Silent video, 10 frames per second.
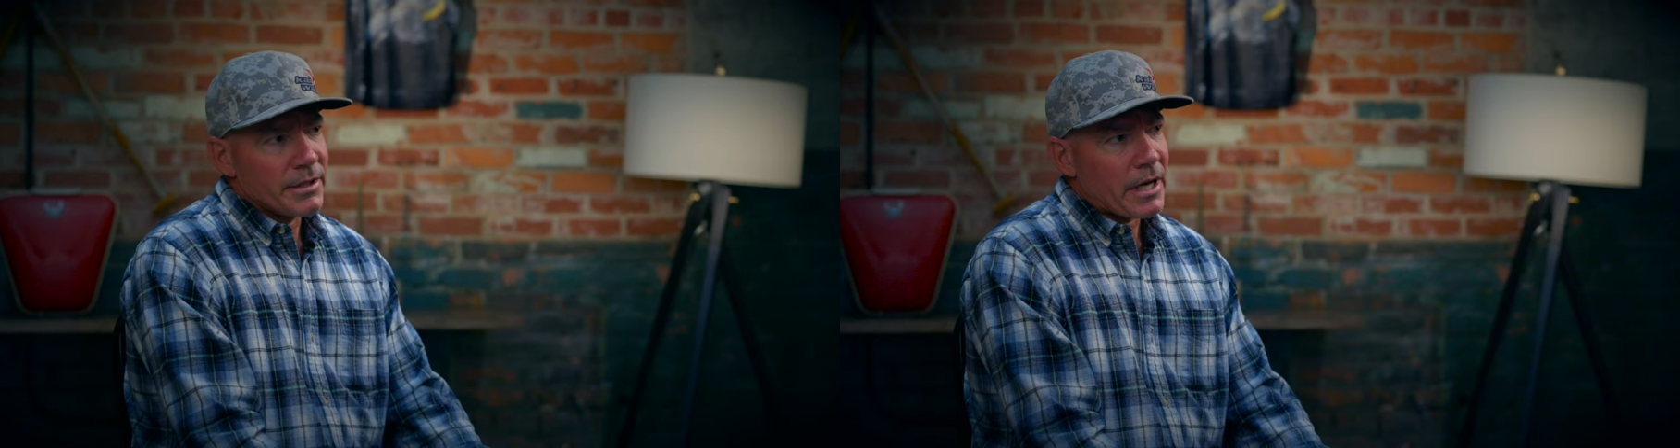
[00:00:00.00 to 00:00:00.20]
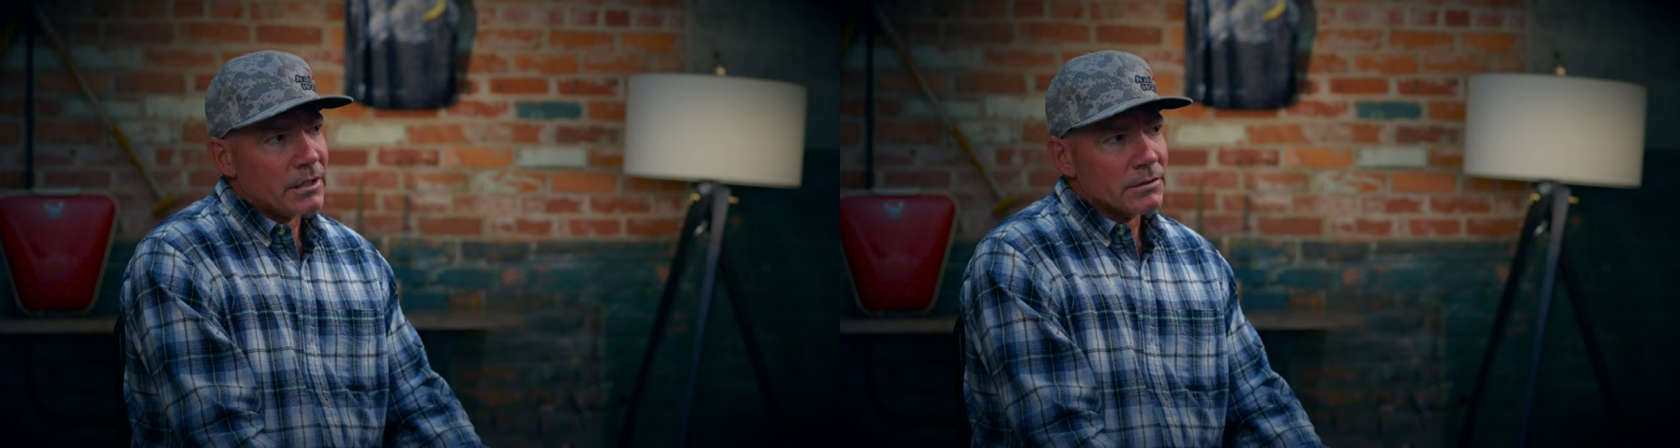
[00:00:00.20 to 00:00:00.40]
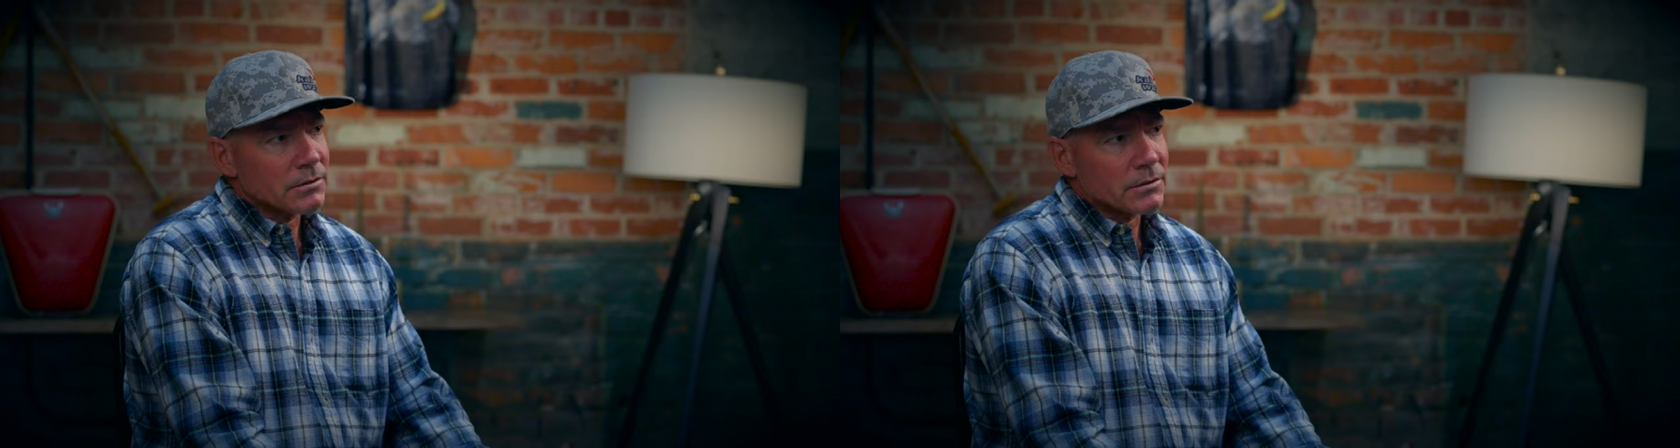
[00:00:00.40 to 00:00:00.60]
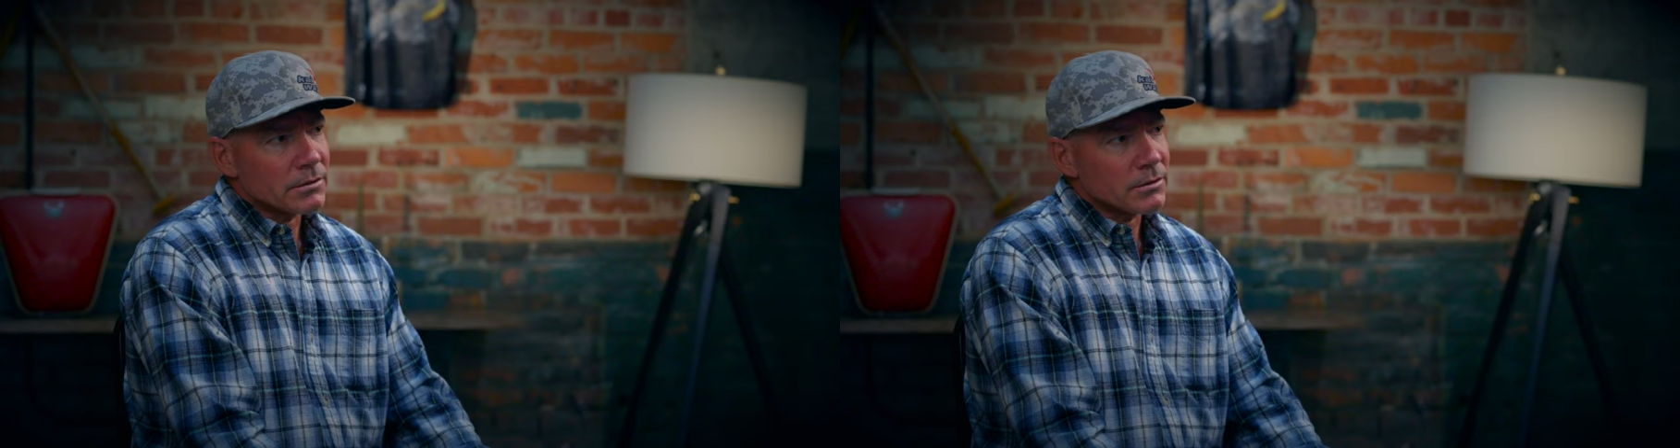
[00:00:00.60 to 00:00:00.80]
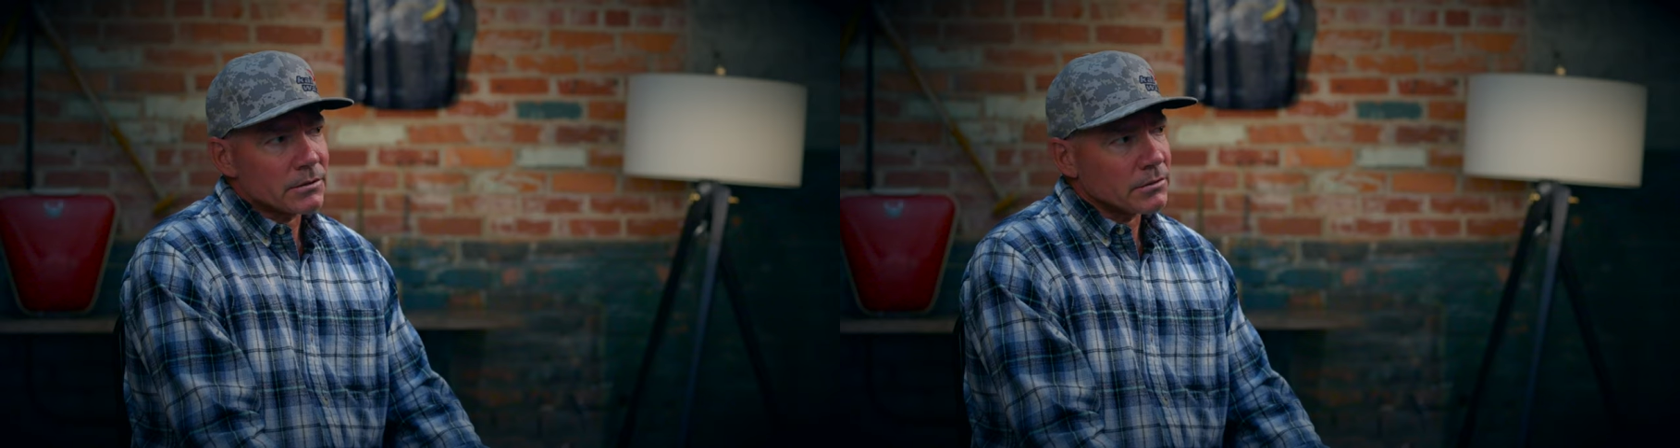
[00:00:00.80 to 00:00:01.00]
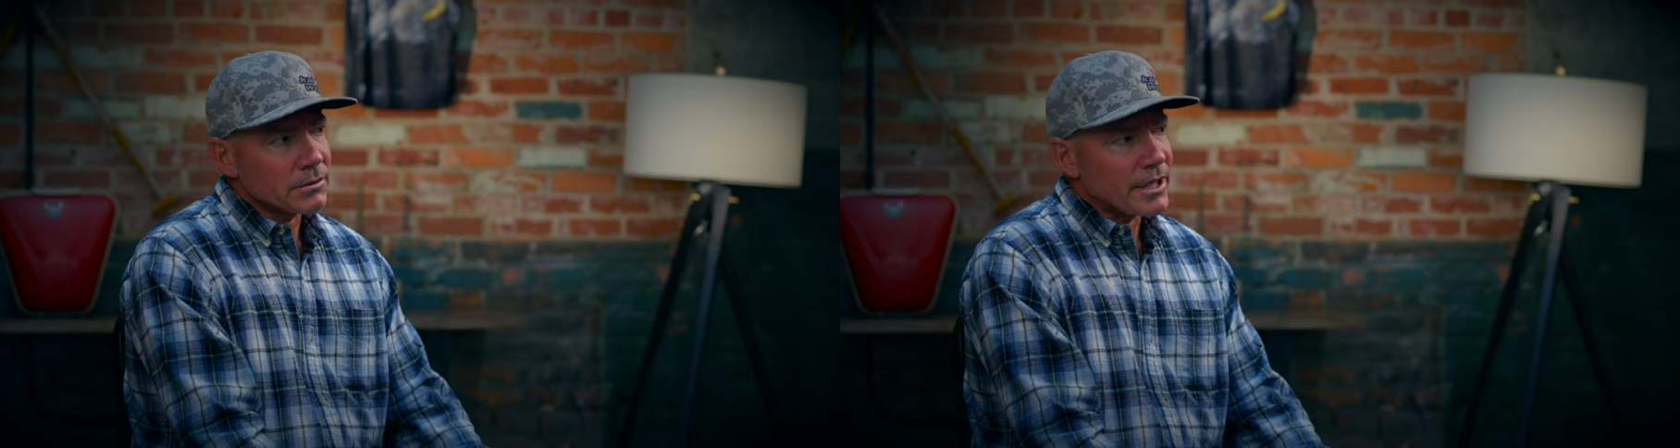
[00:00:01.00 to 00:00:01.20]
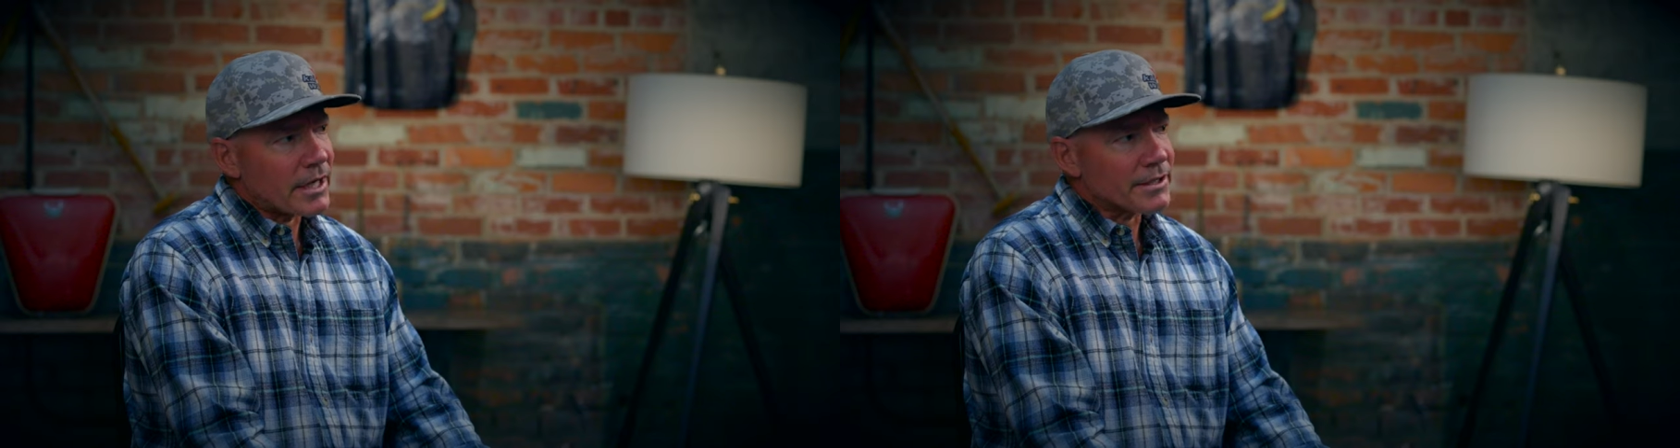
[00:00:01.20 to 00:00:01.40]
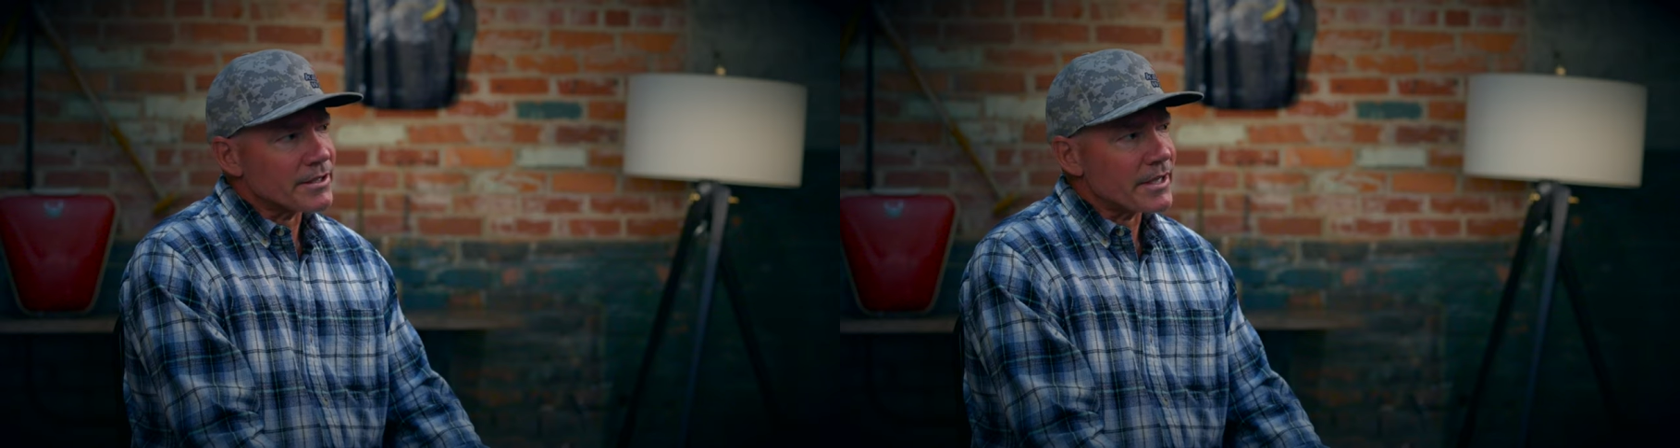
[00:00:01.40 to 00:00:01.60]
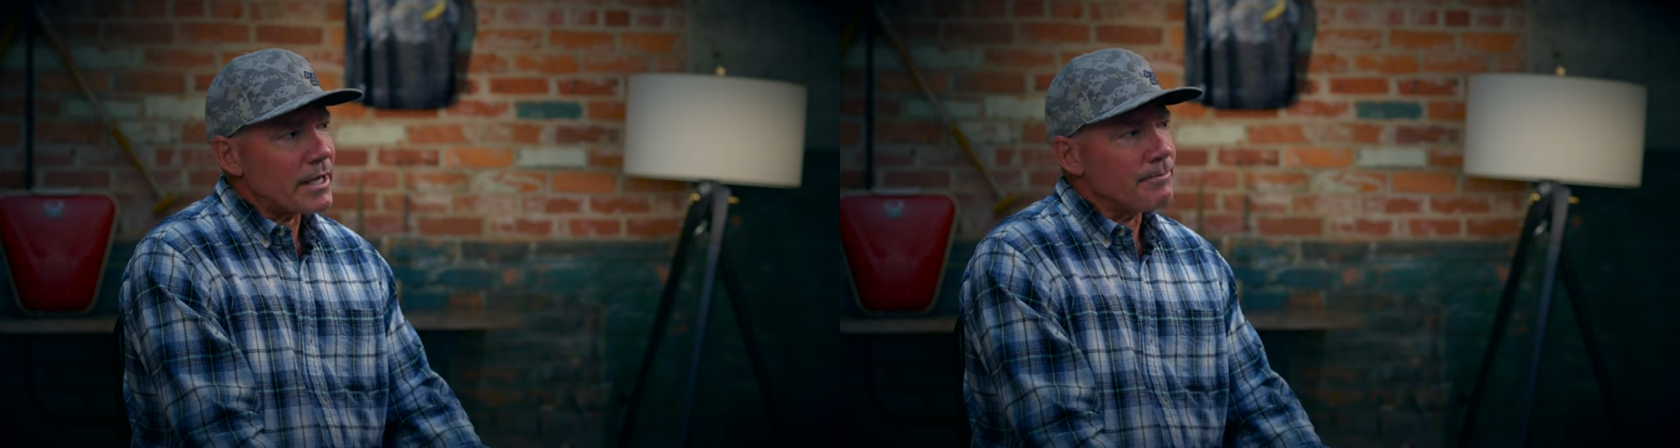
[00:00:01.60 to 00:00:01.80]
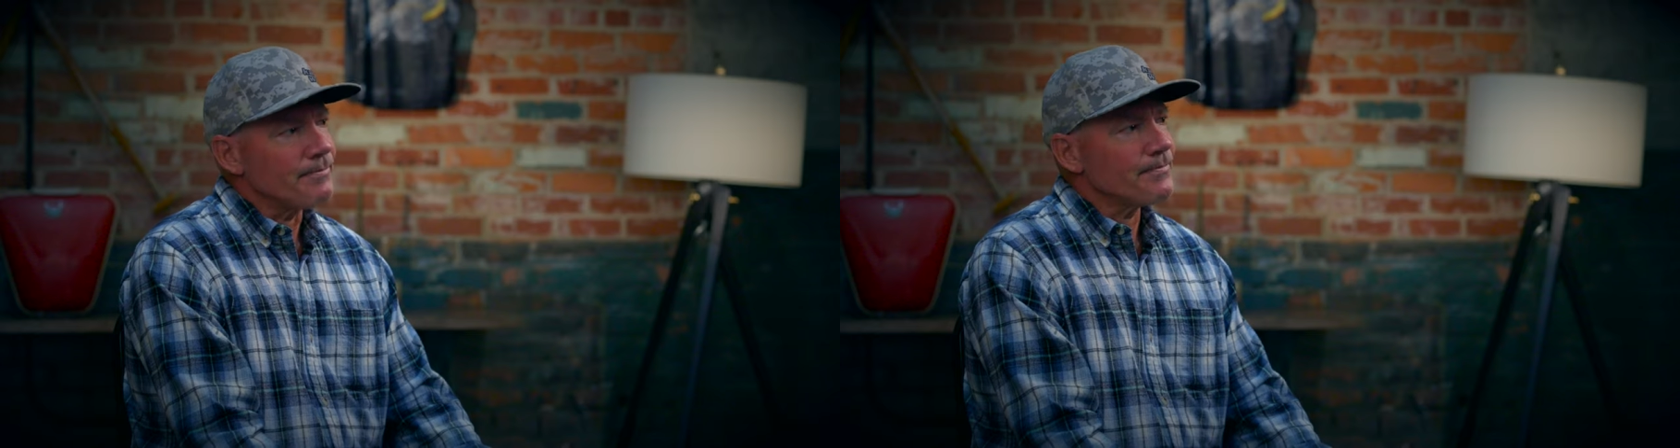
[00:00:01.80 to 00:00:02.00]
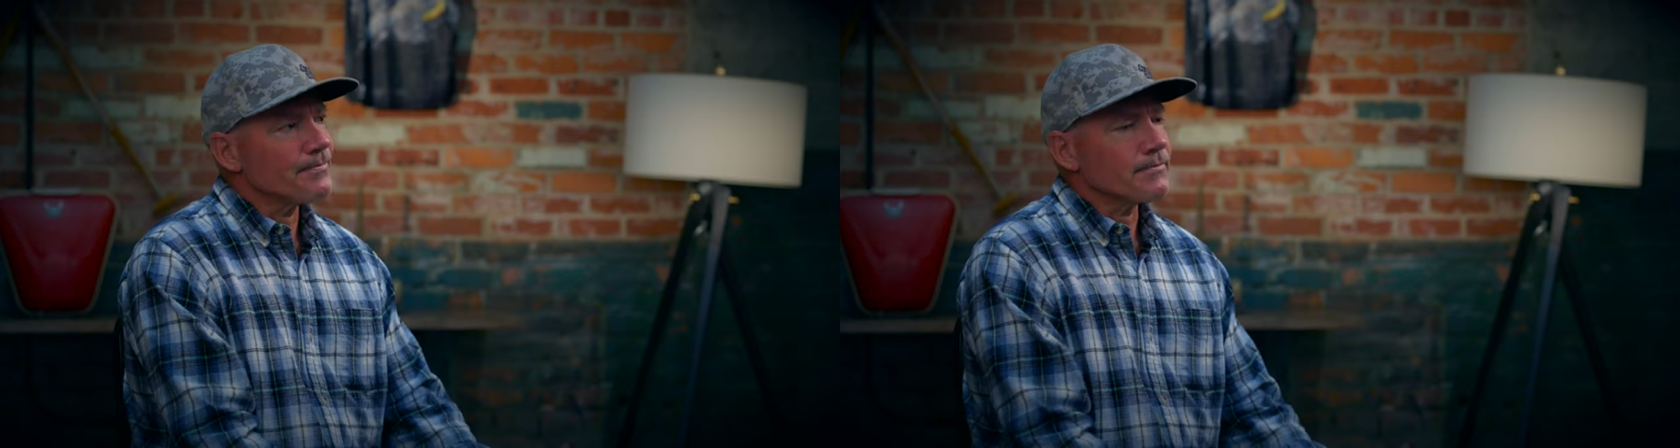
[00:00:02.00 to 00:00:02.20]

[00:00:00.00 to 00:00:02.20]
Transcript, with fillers: not, you're not the same.